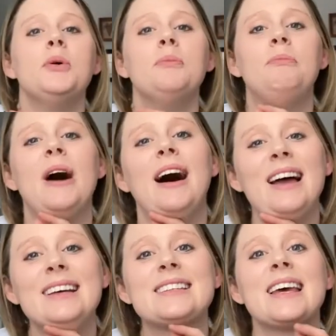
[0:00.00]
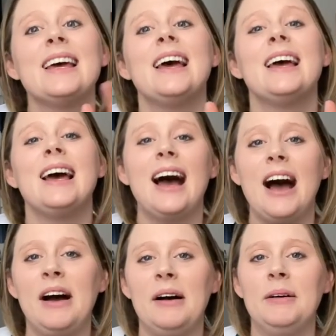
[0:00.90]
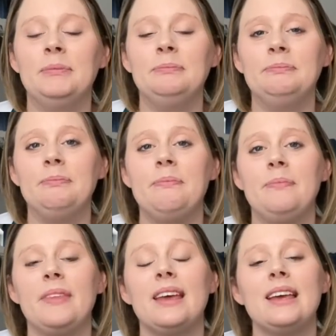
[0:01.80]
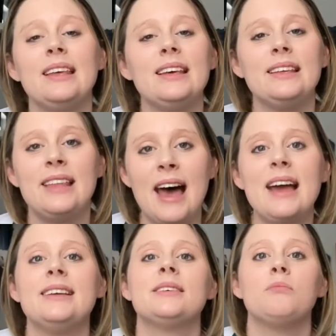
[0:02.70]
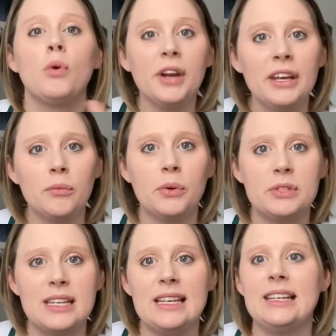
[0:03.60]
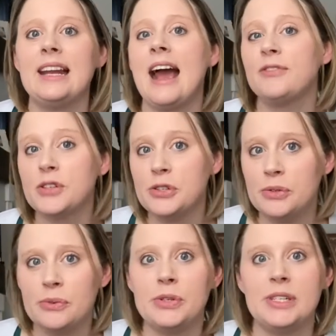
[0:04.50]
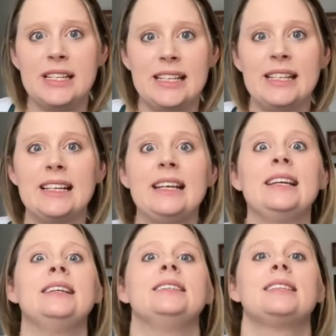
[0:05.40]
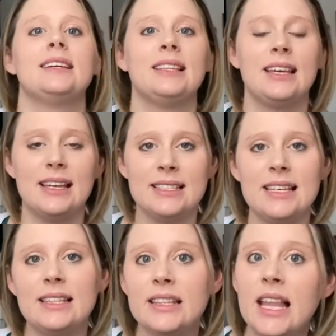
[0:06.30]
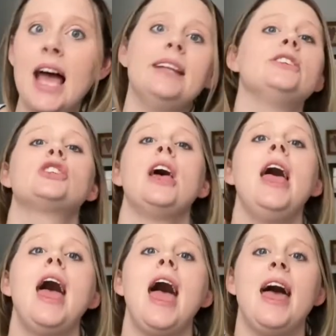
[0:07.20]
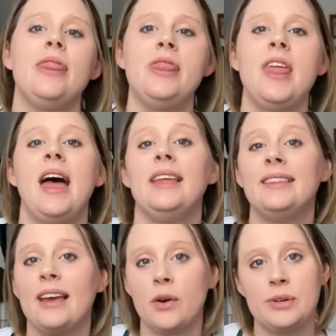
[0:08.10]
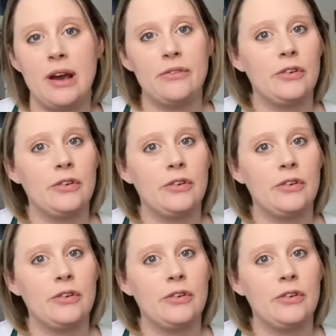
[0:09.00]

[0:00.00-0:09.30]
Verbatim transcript: but um, that is a morning routine. An afternoon routine is the kids eat lunch and then they go down for a